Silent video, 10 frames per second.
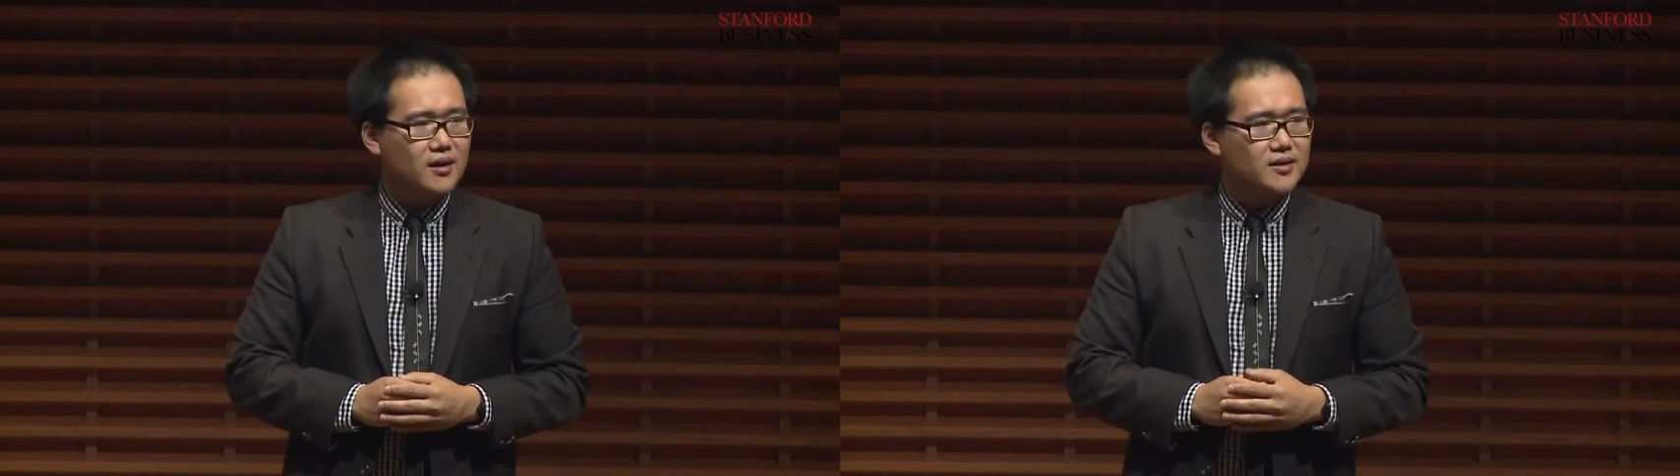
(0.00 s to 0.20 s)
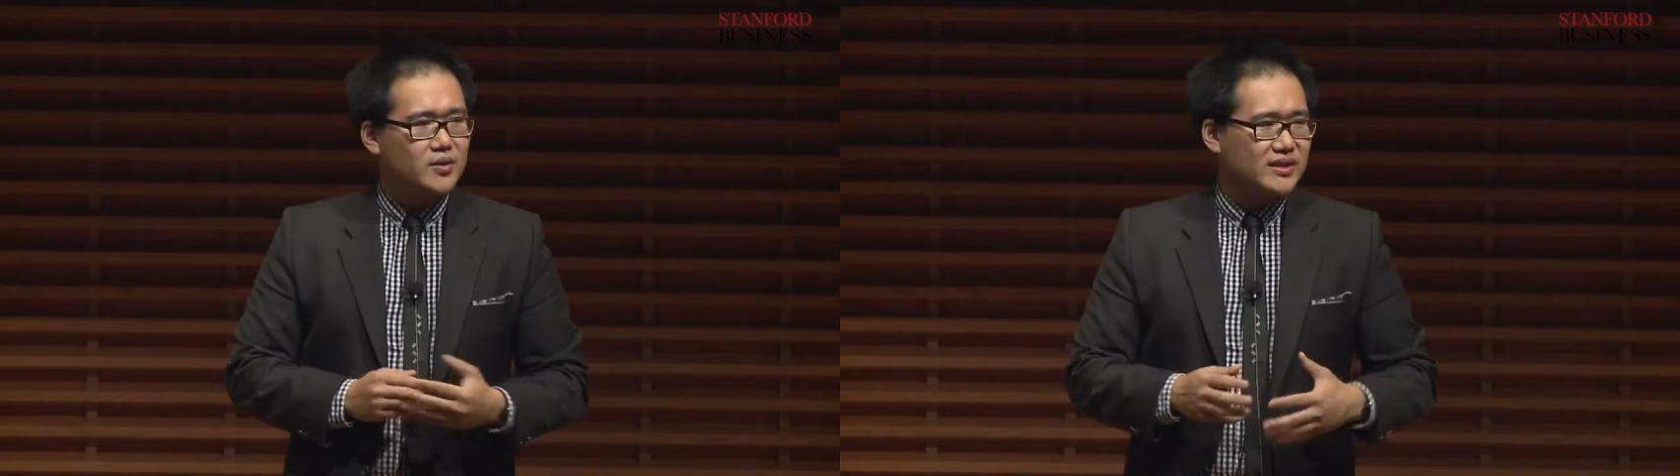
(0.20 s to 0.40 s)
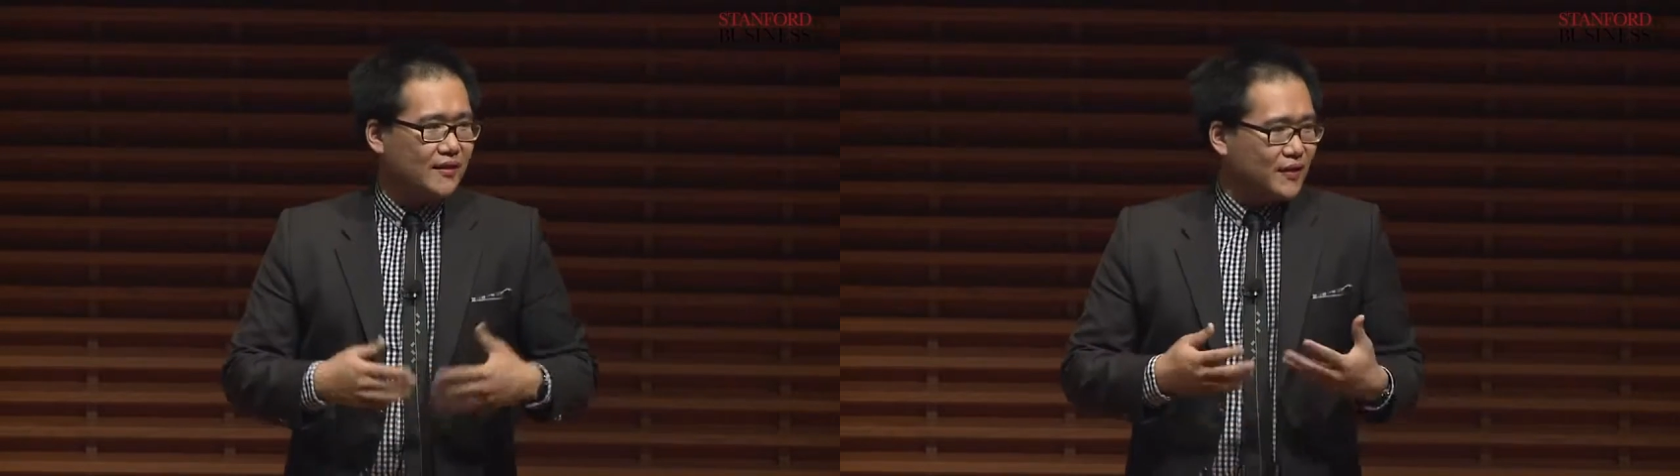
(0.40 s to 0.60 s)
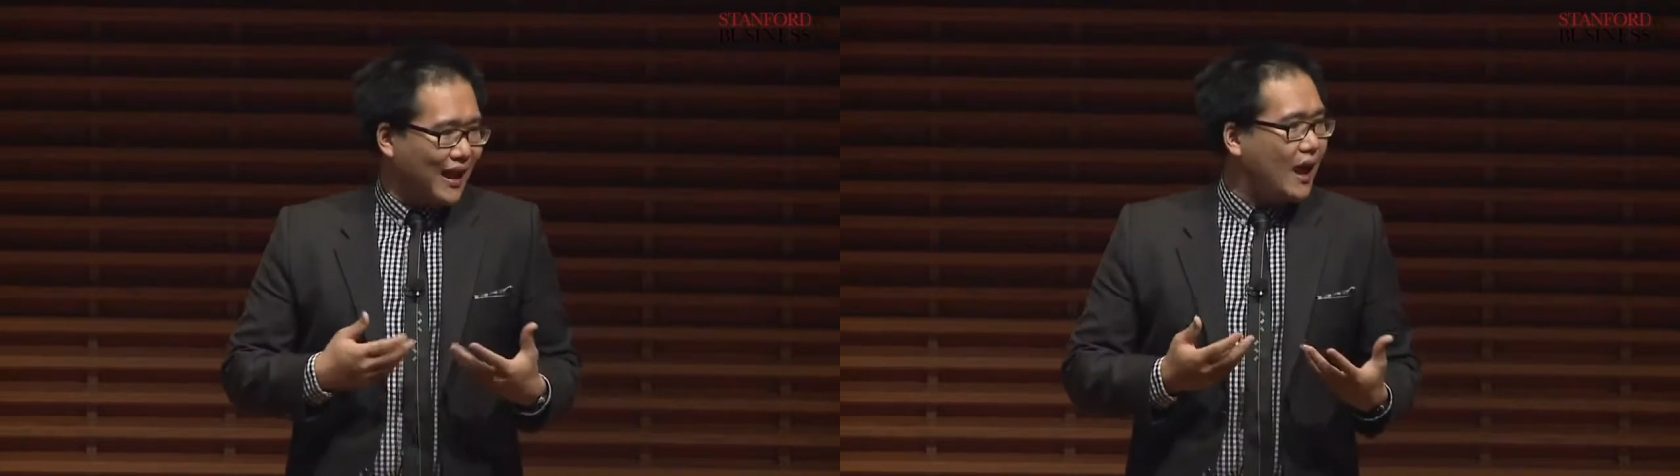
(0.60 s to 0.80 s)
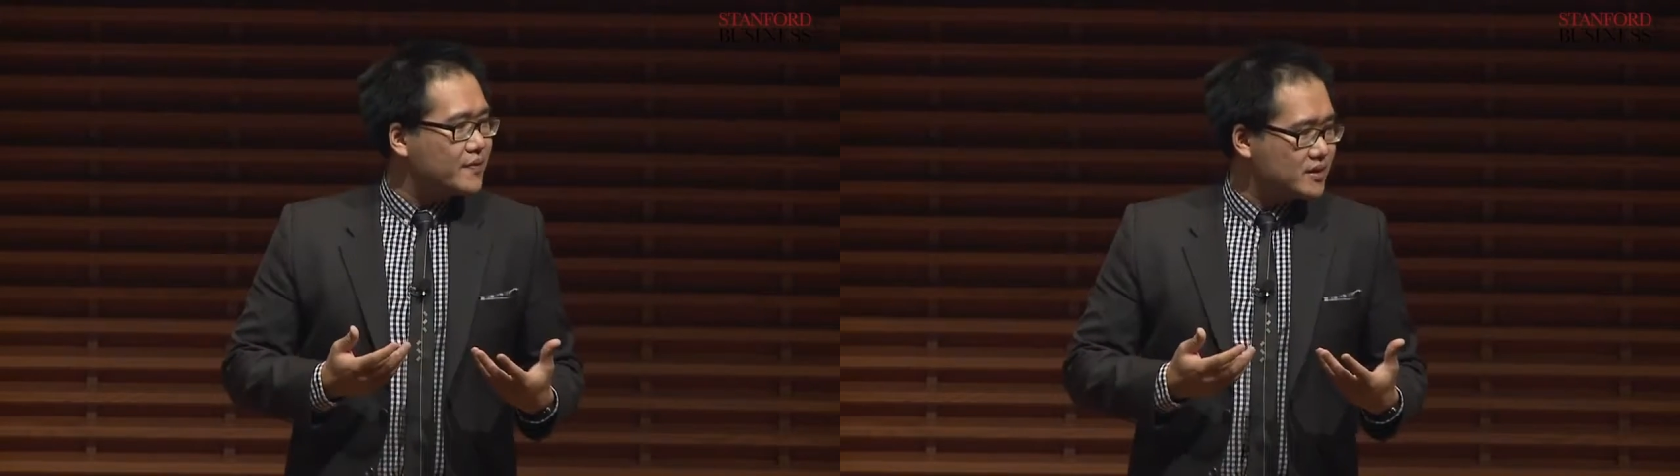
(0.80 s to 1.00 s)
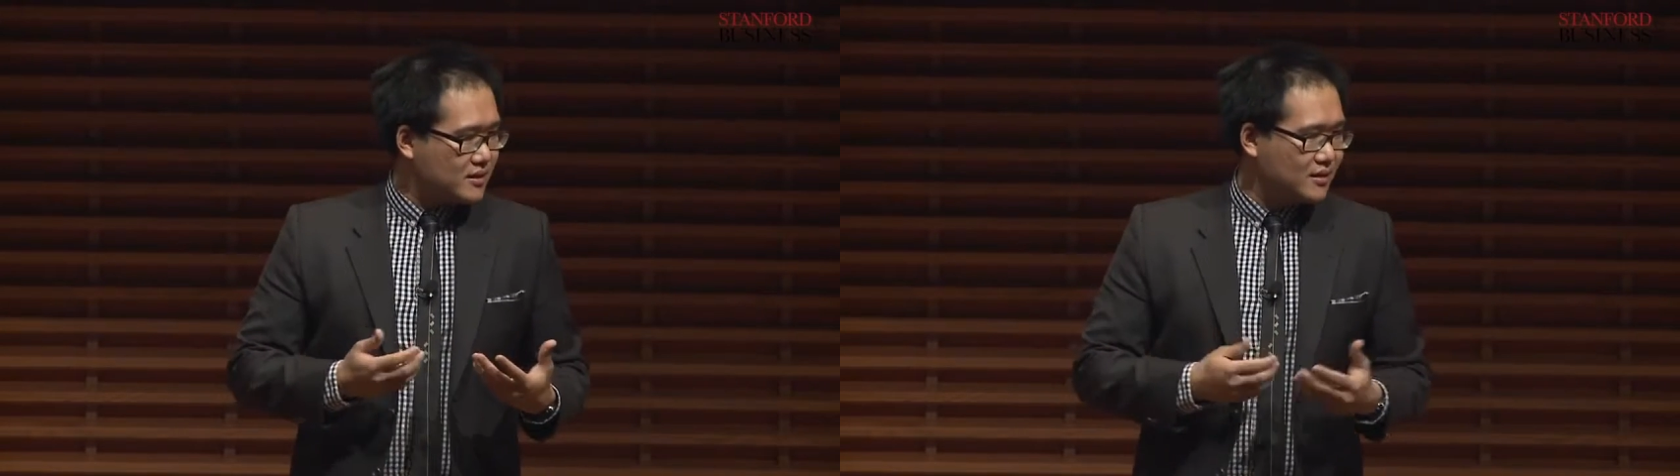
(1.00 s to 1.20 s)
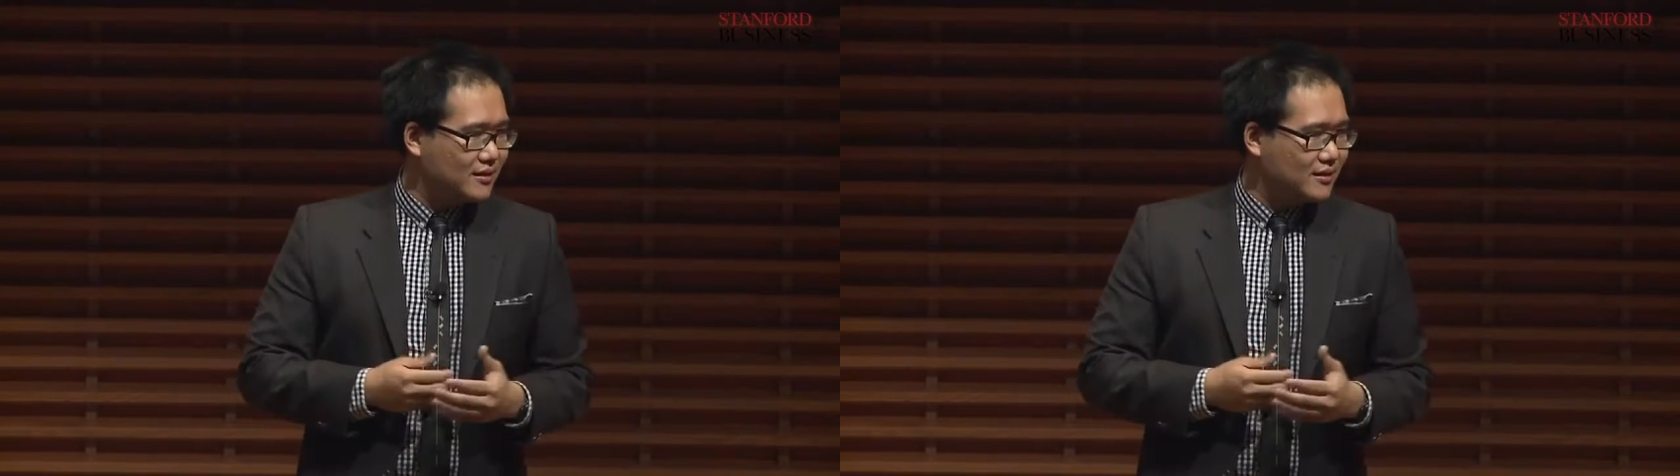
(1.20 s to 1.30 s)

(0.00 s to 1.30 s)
So Stefan laughs,